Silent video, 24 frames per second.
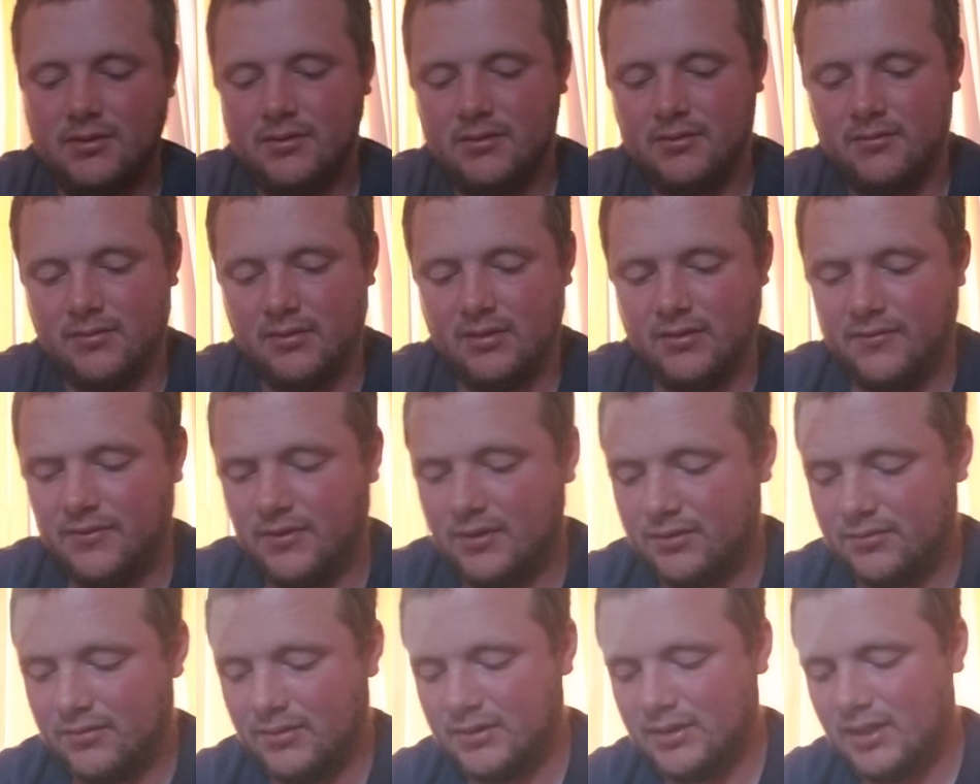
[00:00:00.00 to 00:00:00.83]
One of the
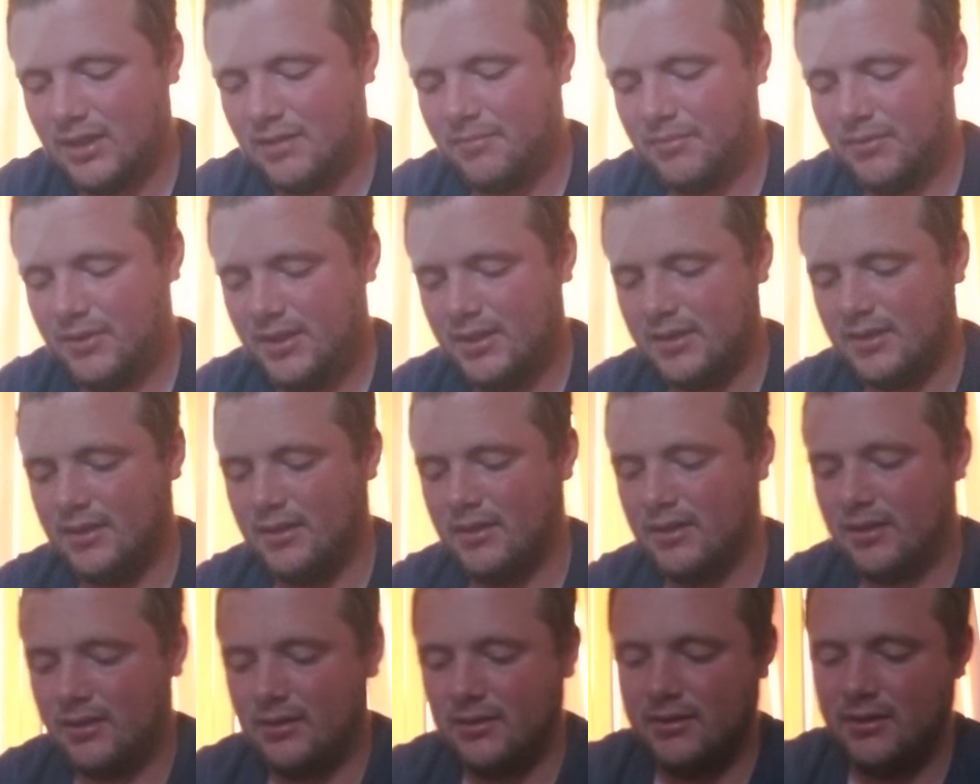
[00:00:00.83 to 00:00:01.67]
first ones I played that
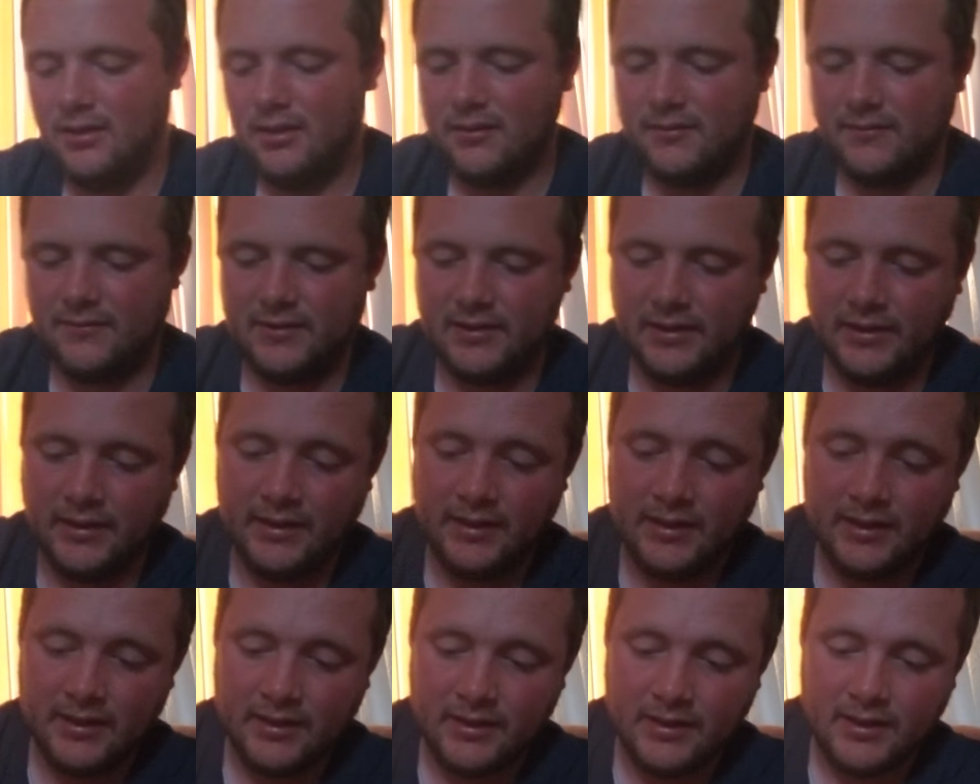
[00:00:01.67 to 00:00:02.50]
I loved.
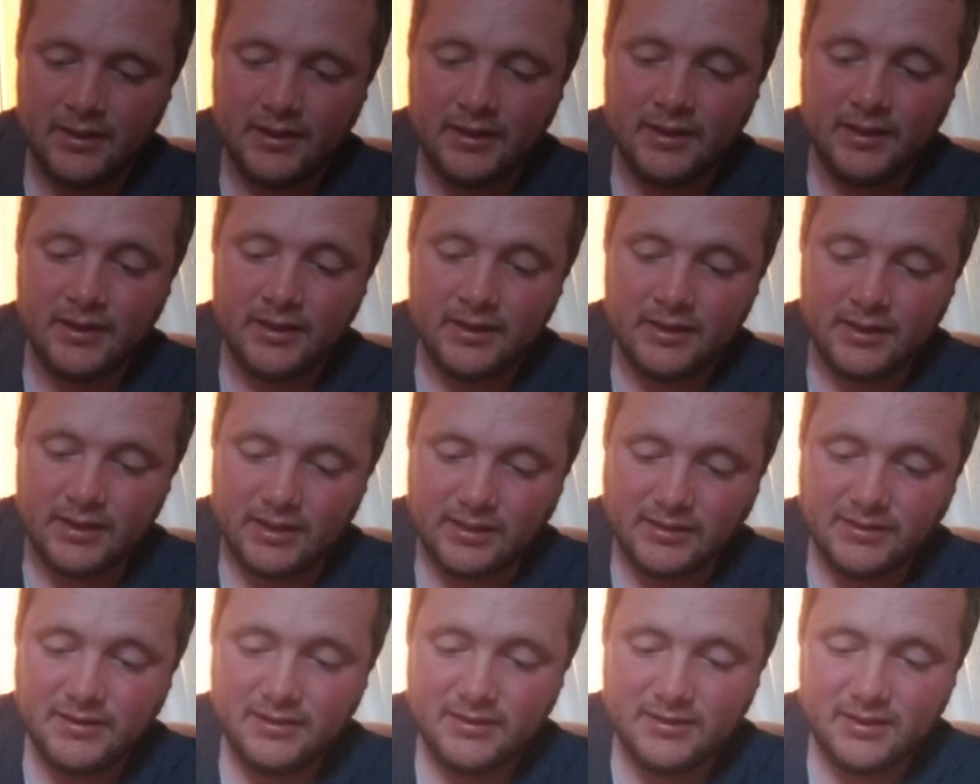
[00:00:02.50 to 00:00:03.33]

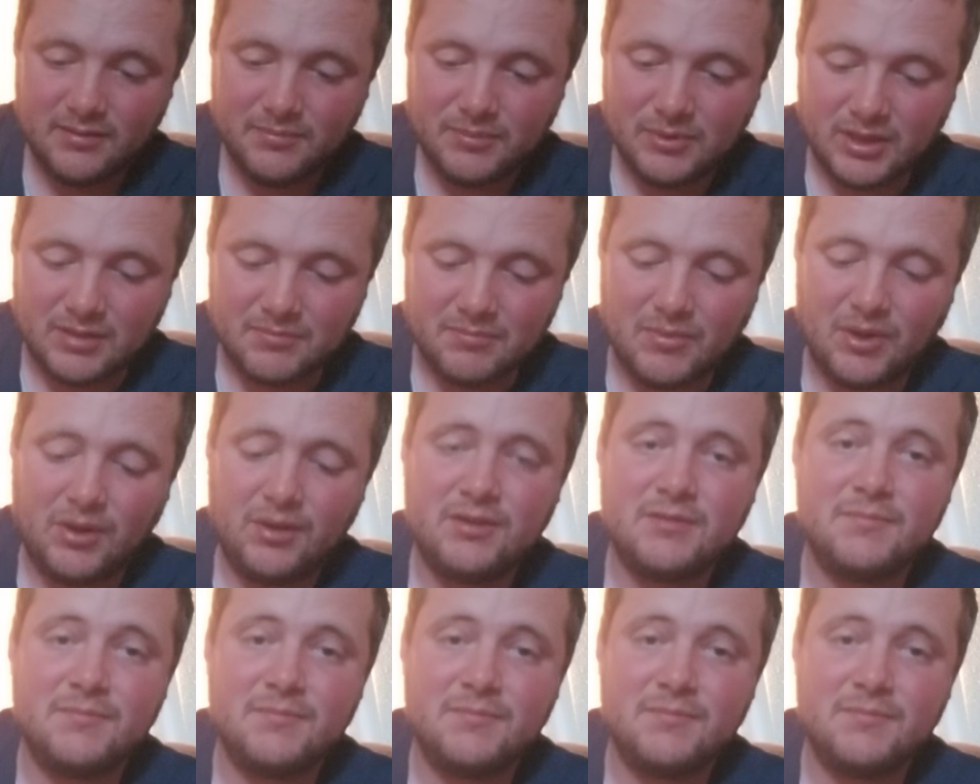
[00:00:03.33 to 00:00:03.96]
NCAA March